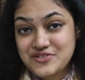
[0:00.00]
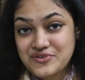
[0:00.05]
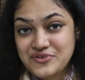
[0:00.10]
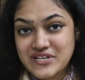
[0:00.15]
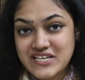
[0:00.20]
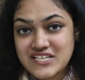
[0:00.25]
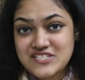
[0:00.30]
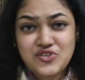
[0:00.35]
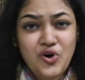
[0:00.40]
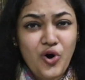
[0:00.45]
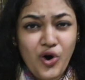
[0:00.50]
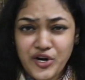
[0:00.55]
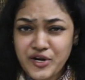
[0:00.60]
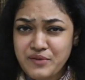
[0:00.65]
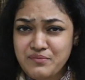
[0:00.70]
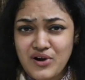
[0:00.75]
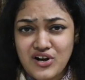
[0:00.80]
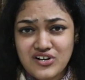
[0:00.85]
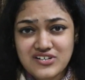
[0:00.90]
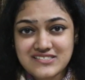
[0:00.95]
stories or
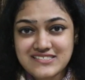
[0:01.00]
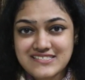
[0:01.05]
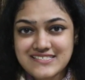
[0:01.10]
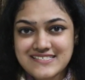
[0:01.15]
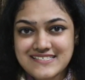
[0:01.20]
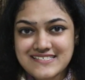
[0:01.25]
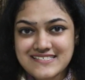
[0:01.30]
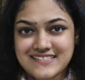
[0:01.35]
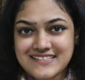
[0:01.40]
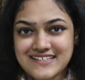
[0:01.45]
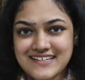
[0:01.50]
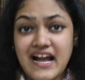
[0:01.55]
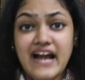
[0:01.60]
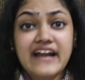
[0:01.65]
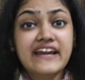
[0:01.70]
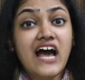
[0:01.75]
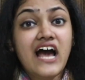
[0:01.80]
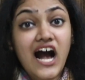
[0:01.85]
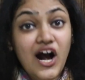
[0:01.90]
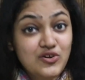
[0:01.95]
debacles
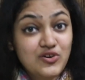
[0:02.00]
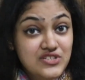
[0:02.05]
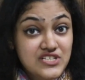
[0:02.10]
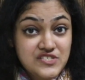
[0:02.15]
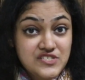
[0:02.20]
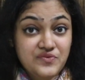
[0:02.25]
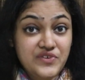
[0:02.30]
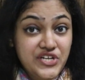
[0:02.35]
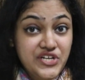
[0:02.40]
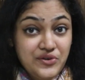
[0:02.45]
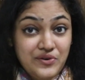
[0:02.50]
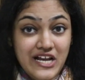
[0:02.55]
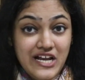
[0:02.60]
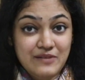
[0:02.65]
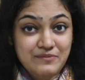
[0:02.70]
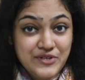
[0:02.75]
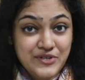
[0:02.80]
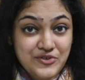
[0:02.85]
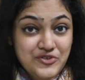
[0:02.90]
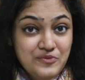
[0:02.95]
and how this video
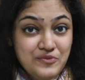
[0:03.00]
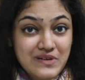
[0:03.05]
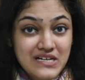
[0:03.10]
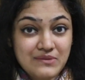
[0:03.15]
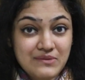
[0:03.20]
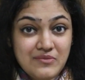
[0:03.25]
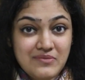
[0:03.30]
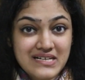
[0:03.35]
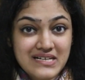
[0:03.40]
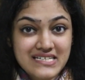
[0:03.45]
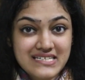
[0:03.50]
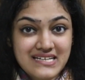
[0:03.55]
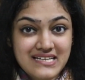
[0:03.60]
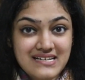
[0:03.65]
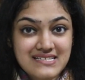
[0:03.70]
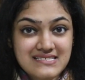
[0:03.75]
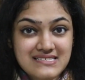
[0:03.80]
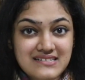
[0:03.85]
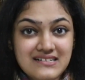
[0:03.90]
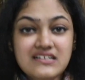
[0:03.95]
helped you to become a
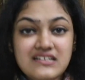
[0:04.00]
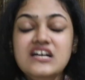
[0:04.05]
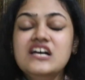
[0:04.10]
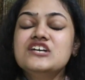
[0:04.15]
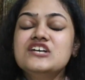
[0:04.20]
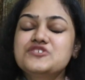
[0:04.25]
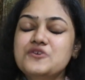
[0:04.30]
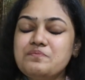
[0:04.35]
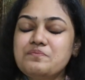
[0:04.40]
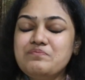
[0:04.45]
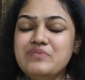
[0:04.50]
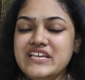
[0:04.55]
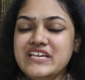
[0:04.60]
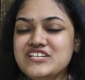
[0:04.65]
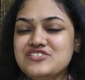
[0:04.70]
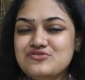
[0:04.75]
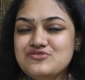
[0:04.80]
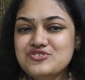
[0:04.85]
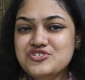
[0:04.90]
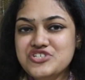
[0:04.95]
multitasker, so
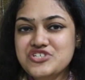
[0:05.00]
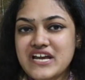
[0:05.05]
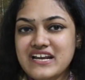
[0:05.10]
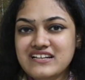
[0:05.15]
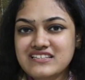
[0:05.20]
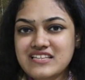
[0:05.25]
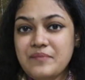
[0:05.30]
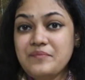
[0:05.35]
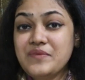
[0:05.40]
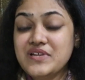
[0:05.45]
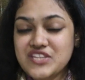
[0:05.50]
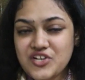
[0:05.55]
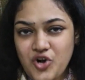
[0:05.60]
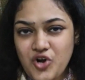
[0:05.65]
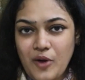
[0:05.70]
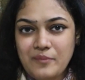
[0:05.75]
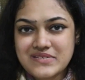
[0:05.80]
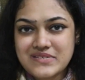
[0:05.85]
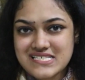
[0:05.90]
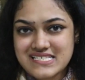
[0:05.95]
please do share them in the
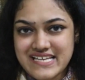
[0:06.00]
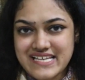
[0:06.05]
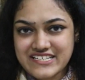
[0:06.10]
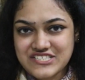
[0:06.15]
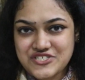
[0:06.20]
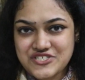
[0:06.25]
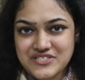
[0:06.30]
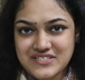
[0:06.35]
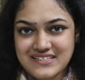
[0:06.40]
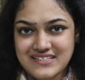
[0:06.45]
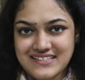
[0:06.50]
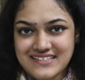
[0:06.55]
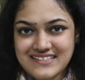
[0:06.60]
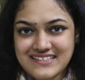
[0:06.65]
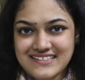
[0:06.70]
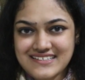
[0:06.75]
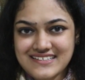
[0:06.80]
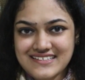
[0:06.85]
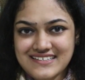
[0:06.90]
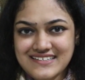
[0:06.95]
comment section.
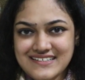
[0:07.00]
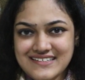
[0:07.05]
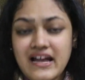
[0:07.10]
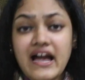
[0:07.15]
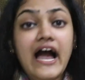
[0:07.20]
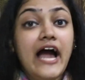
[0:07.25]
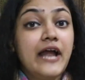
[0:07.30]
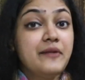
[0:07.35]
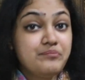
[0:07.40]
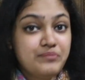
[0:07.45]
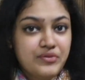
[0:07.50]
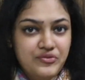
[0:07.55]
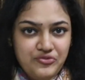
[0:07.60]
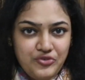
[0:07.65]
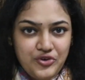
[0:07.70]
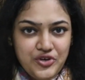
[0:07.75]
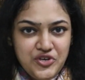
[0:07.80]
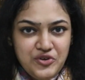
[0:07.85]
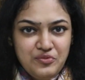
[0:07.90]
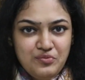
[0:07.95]
And
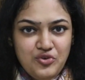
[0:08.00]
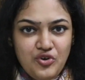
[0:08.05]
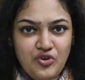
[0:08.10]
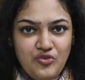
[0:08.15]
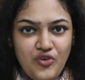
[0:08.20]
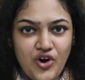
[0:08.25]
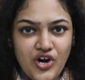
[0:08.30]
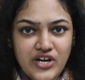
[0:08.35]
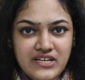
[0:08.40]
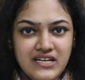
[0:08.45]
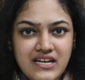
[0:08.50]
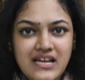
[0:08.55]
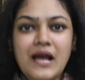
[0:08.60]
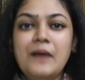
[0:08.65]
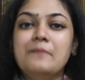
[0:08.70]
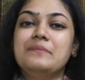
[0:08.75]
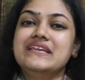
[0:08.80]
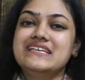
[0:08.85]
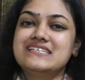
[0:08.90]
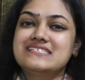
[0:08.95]
before you move on,
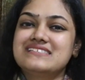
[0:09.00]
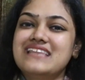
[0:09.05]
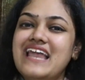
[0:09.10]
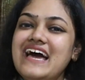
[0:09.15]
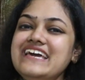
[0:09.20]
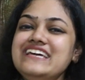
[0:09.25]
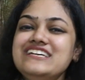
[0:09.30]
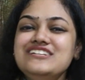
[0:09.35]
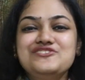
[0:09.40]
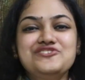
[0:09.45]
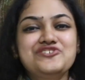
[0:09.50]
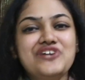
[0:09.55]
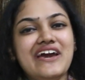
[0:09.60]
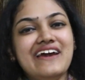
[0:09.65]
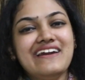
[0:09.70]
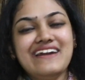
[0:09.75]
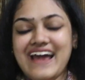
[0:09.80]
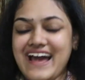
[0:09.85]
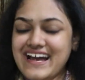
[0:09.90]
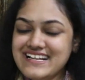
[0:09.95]
please like,
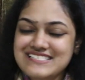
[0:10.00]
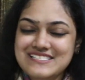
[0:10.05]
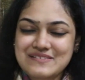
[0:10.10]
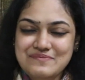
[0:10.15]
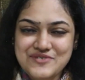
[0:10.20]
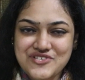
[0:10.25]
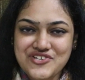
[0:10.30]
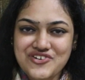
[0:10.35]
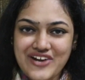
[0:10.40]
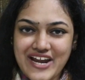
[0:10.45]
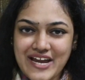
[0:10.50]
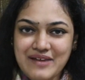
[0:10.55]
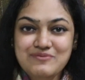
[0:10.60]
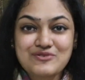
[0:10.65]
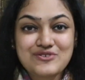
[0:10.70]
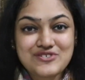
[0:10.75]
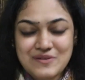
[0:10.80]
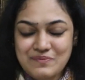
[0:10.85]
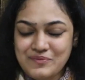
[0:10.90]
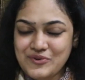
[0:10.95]
share and subscribe to
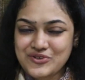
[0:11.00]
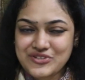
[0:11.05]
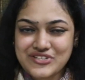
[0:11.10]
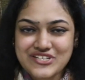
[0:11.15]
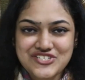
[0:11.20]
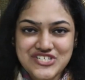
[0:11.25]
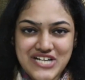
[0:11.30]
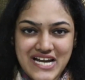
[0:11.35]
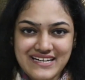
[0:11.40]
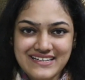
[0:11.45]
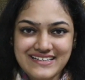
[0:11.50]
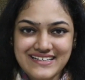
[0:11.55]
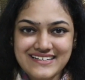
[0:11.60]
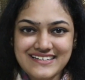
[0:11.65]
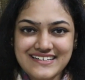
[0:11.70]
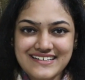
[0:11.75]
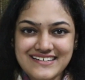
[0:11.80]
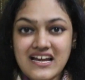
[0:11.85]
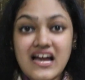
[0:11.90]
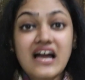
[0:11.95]
support the channel.
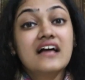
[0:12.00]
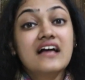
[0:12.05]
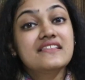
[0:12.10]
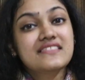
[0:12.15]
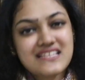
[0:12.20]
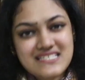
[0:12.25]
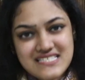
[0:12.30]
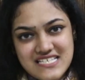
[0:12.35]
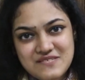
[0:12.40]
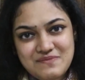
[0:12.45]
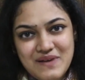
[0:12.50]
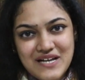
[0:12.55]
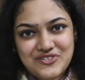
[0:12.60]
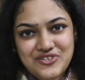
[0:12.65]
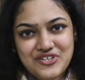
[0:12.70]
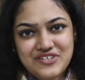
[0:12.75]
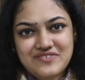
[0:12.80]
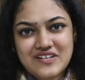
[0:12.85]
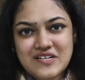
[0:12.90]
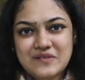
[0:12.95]
This is
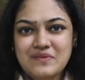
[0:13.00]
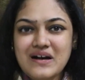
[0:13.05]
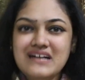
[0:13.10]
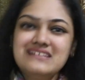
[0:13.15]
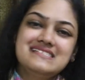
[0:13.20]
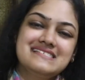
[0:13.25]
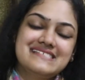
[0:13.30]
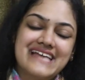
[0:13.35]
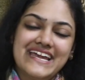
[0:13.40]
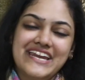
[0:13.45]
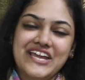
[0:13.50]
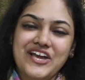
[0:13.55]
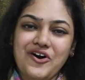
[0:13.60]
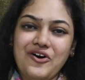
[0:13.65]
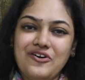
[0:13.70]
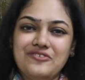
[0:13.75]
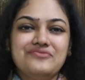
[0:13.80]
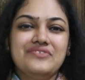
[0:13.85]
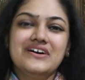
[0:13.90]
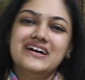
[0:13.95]
Madhuri Varma signing
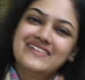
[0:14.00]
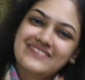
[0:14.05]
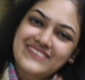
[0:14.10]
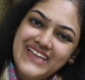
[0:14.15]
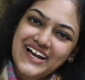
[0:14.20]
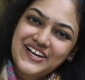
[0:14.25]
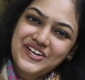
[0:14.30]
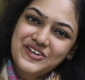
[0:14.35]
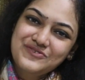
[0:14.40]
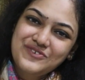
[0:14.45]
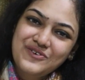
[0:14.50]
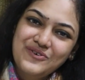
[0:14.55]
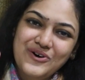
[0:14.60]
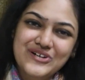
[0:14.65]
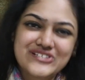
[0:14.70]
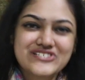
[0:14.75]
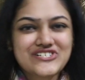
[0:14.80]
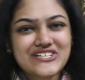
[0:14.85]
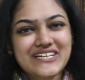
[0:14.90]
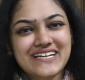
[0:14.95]
off. Thank you for
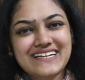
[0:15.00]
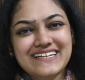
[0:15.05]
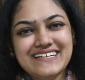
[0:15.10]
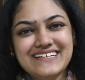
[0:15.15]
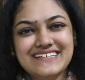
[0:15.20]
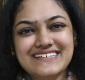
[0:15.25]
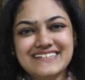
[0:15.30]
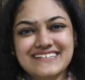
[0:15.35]
watching.